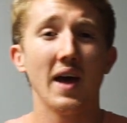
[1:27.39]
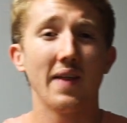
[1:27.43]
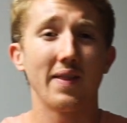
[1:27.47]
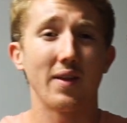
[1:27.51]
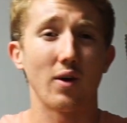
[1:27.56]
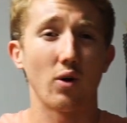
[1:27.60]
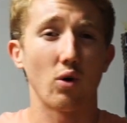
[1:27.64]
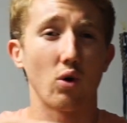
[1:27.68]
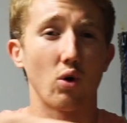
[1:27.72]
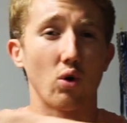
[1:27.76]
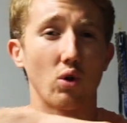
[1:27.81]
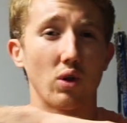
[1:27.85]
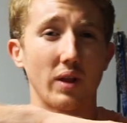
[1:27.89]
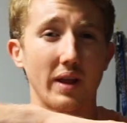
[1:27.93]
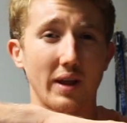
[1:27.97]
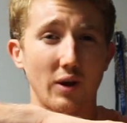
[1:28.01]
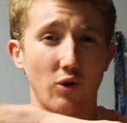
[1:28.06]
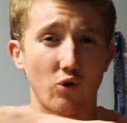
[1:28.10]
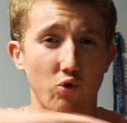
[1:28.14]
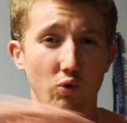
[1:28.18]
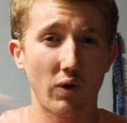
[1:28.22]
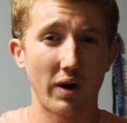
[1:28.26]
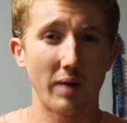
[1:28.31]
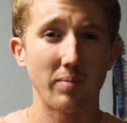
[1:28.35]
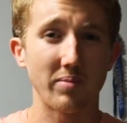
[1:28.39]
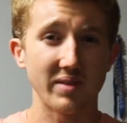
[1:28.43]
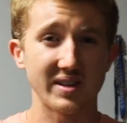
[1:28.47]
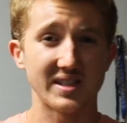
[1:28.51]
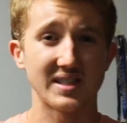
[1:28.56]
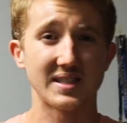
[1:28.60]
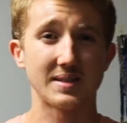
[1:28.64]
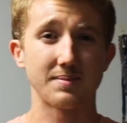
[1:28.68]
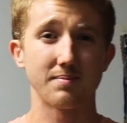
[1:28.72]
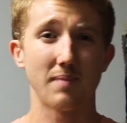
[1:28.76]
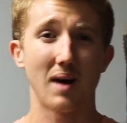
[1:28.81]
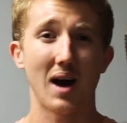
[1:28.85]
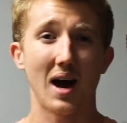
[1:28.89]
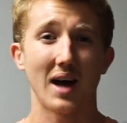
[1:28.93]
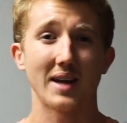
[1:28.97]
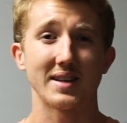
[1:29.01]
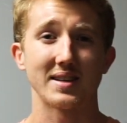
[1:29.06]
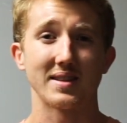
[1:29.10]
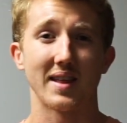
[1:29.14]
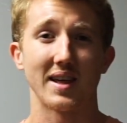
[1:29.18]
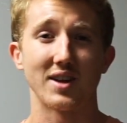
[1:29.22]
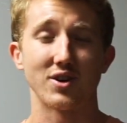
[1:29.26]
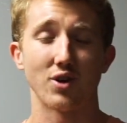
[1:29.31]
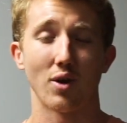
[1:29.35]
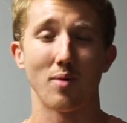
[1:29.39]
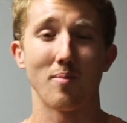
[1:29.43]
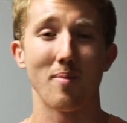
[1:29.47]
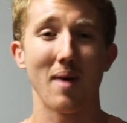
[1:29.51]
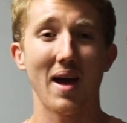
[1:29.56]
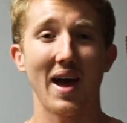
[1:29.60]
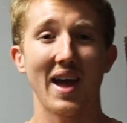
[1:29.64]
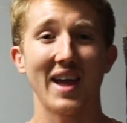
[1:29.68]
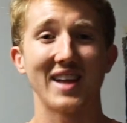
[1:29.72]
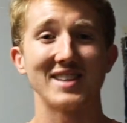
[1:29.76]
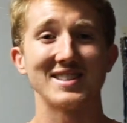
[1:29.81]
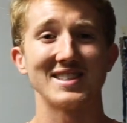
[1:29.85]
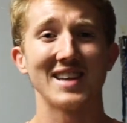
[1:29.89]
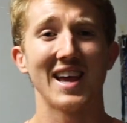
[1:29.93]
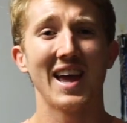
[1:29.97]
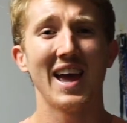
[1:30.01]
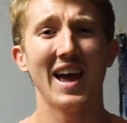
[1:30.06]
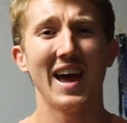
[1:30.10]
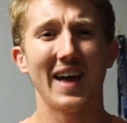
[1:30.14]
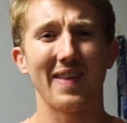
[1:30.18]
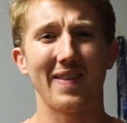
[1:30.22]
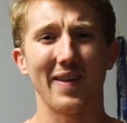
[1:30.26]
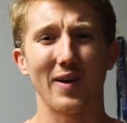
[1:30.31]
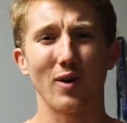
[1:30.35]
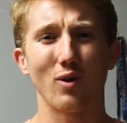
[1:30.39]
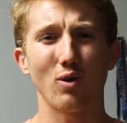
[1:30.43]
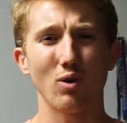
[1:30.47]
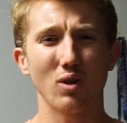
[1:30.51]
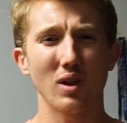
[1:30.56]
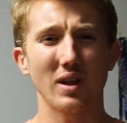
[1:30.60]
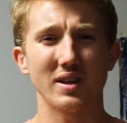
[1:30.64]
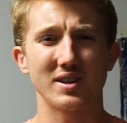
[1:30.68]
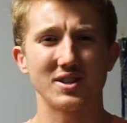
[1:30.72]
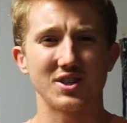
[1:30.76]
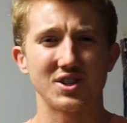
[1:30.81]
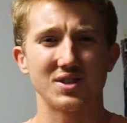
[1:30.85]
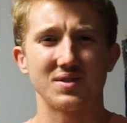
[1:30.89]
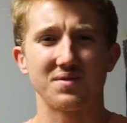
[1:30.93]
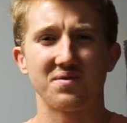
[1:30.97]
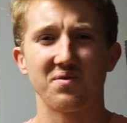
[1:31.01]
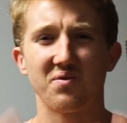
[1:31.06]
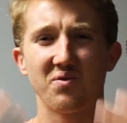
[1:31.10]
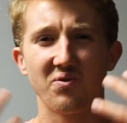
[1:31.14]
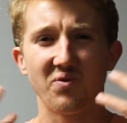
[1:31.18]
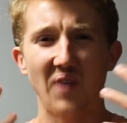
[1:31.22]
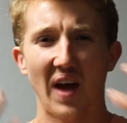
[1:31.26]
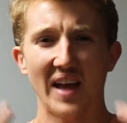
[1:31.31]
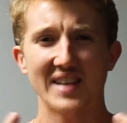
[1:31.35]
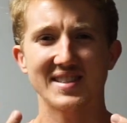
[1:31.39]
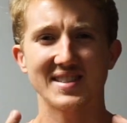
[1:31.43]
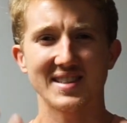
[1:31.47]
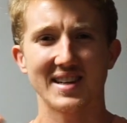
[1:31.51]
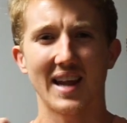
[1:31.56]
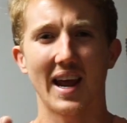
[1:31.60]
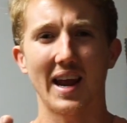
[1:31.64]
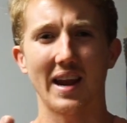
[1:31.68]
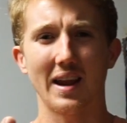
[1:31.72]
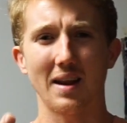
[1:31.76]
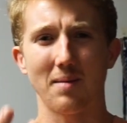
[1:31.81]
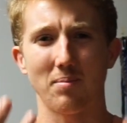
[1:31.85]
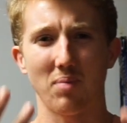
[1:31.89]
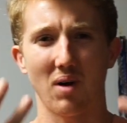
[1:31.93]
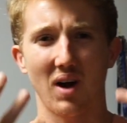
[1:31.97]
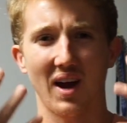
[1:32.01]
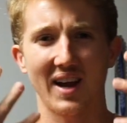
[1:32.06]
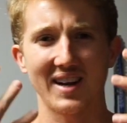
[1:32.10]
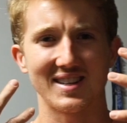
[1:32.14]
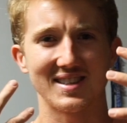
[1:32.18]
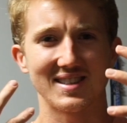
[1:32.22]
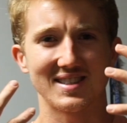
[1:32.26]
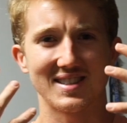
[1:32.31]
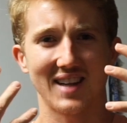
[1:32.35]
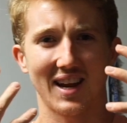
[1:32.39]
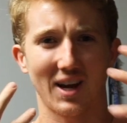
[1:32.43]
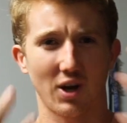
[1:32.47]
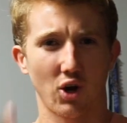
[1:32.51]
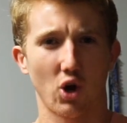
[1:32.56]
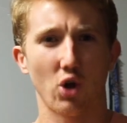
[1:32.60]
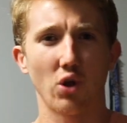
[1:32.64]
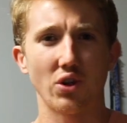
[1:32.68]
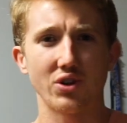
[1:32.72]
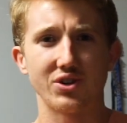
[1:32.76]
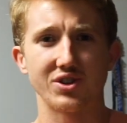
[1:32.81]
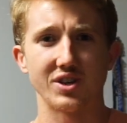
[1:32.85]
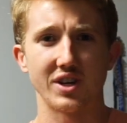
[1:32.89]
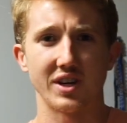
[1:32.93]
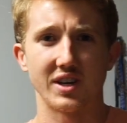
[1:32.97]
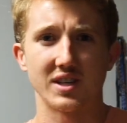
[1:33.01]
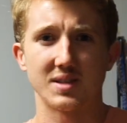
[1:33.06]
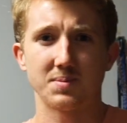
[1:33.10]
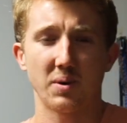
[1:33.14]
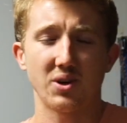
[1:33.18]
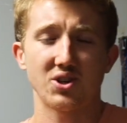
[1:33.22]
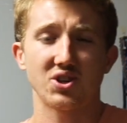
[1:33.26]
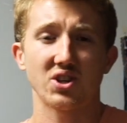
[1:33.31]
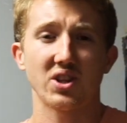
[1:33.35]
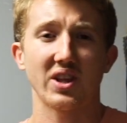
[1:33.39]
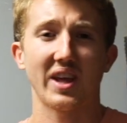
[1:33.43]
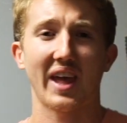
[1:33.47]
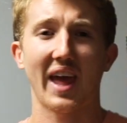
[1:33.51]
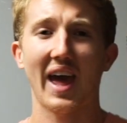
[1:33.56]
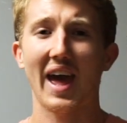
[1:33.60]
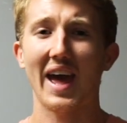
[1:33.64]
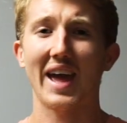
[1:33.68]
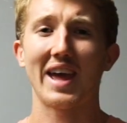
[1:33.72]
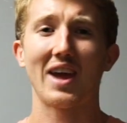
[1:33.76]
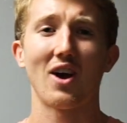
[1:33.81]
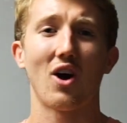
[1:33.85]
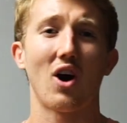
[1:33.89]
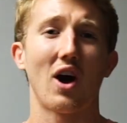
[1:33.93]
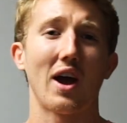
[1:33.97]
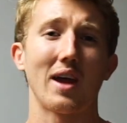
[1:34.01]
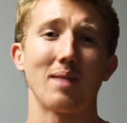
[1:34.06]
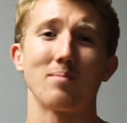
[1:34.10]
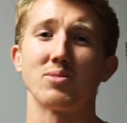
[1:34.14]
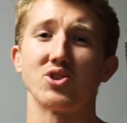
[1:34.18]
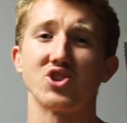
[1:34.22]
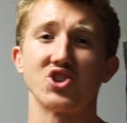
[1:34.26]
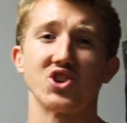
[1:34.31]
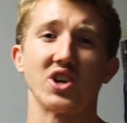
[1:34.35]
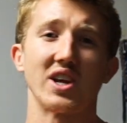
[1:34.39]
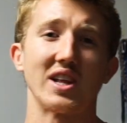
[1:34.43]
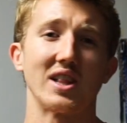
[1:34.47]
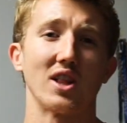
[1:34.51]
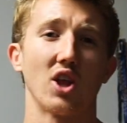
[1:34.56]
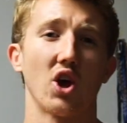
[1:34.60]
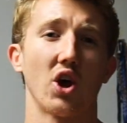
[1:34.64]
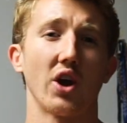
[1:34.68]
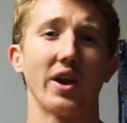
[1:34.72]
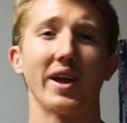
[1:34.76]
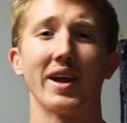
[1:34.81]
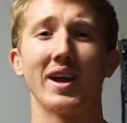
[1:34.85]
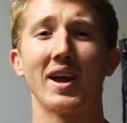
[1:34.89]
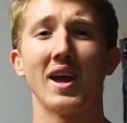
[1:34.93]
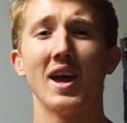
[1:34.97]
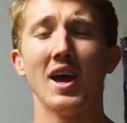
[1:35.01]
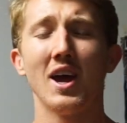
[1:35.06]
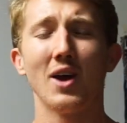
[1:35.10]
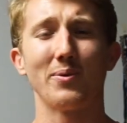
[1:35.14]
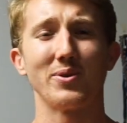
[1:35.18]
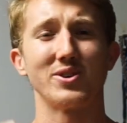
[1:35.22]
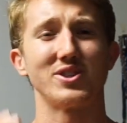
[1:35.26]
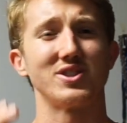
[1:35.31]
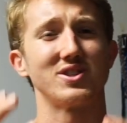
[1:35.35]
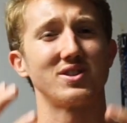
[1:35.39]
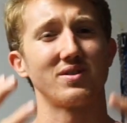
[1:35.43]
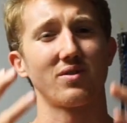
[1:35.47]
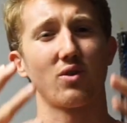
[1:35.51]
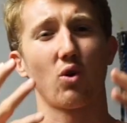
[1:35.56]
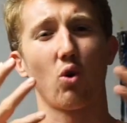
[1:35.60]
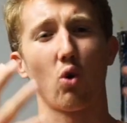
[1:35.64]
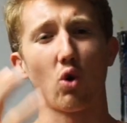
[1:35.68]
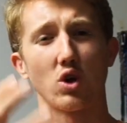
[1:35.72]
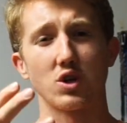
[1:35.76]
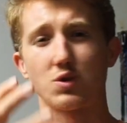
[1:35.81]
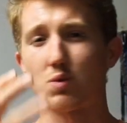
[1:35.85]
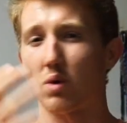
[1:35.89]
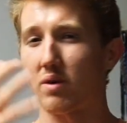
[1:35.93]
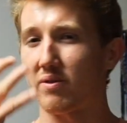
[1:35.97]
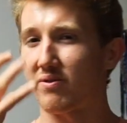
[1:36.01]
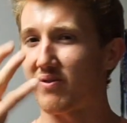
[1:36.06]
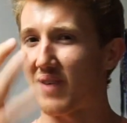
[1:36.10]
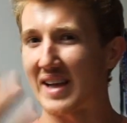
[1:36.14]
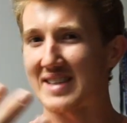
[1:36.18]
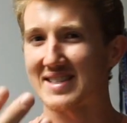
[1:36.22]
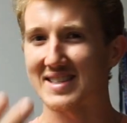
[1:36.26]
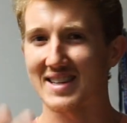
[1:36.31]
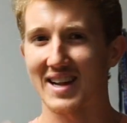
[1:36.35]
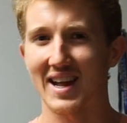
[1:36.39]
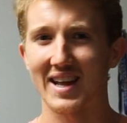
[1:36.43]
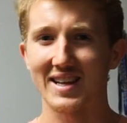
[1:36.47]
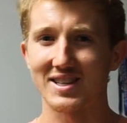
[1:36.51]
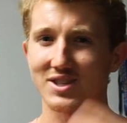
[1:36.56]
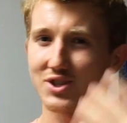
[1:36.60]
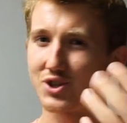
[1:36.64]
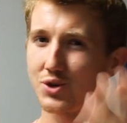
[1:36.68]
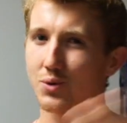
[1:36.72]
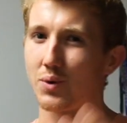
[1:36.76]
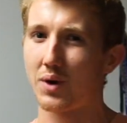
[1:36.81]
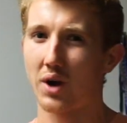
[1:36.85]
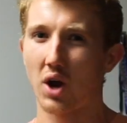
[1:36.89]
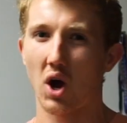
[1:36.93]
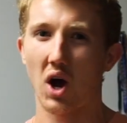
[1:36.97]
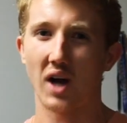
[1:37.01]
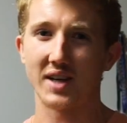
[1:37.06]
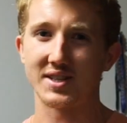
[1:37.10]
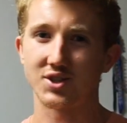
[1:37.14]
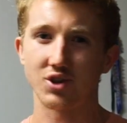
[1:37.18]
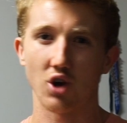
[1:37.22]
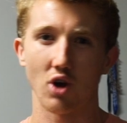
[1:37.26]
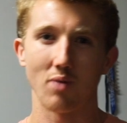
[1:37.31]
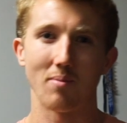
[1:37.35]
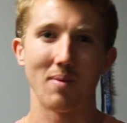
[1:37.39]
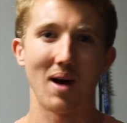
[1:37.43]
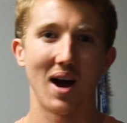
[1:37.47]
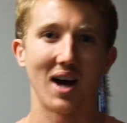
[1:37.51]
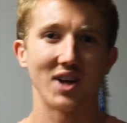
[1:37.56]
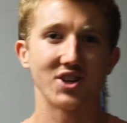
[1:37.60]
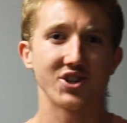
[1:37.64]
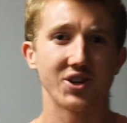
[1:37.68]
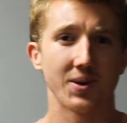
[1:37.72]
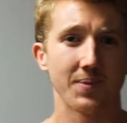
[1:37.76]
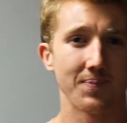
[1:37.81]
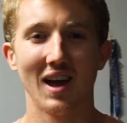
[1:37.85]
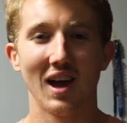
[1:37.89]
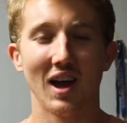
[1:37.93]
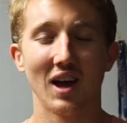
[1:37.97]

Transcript: They're all incredibly smart in their domains, and they all are just fascinated by technology, especially AI and machine learning, which is of course what fascinates you and I so much.